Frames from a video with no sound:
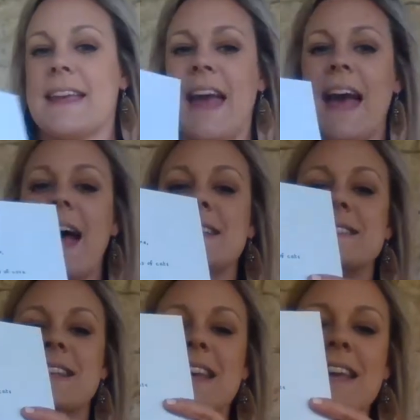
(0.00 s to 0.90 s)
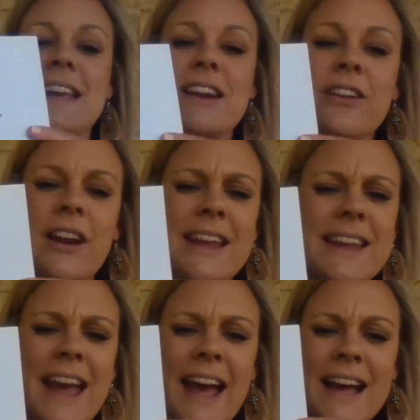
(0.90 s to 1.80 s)
Cats here and
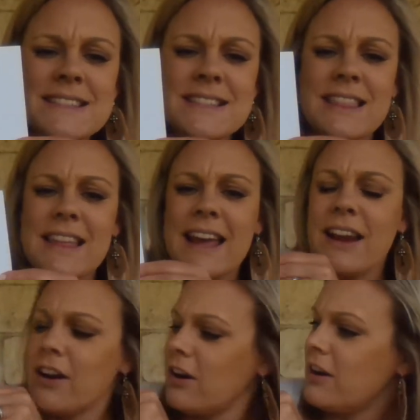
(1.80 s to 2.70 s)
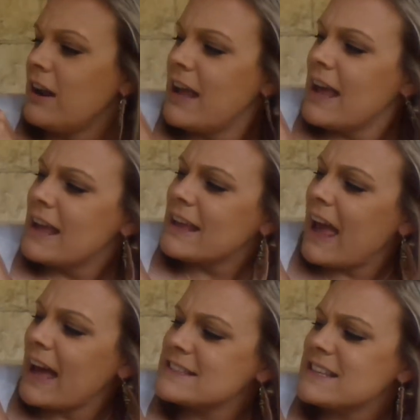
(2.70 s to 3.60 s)
cats there,
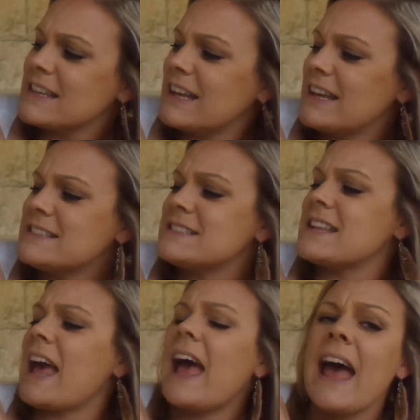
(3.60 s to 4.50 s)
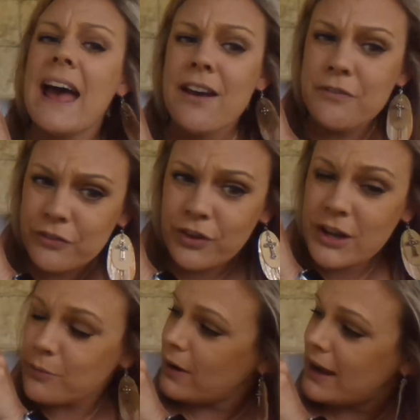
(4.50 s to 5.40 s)
cats and kittens
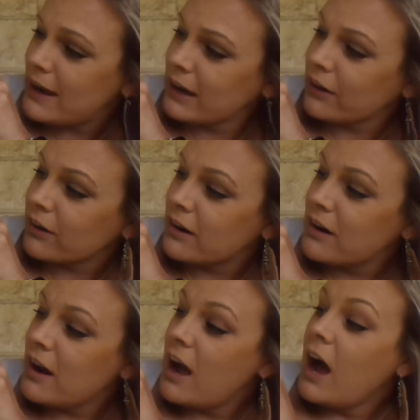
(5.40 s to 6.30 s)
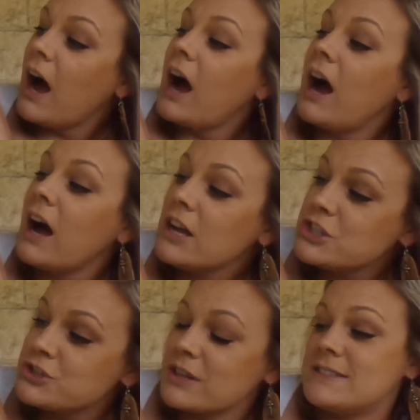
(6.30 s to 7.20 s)
everywhere.
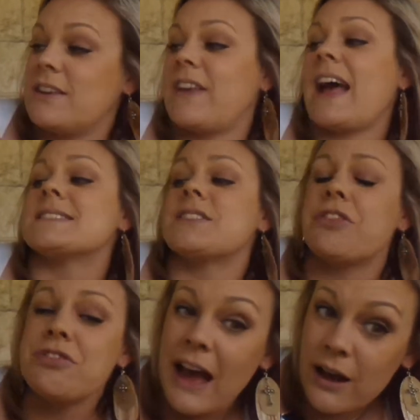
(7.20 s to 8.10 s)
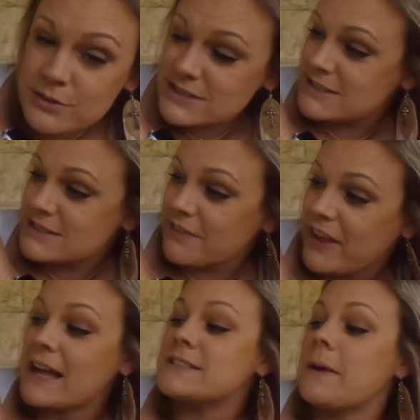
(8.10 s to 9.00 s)
Hundreds of cats, thousands of
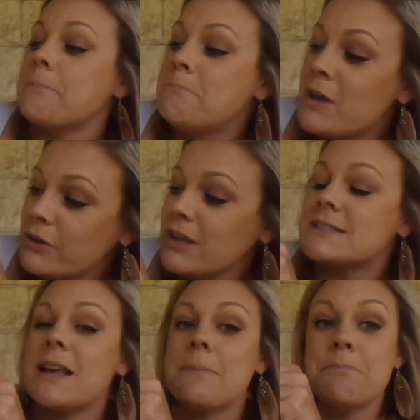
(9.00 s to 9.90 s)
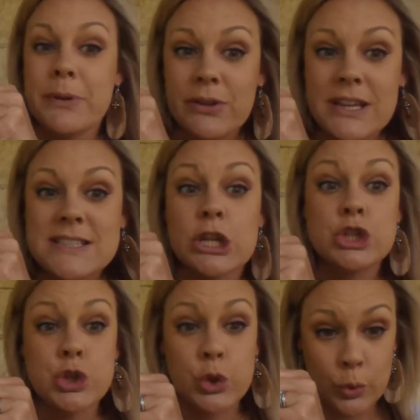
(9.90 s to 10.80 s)
cats, millions and billions
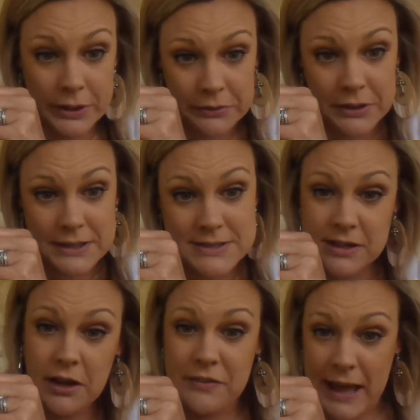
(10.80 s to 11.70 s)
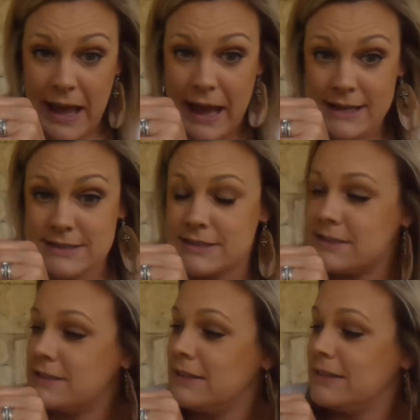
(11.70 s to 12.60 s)
and trillions of cats.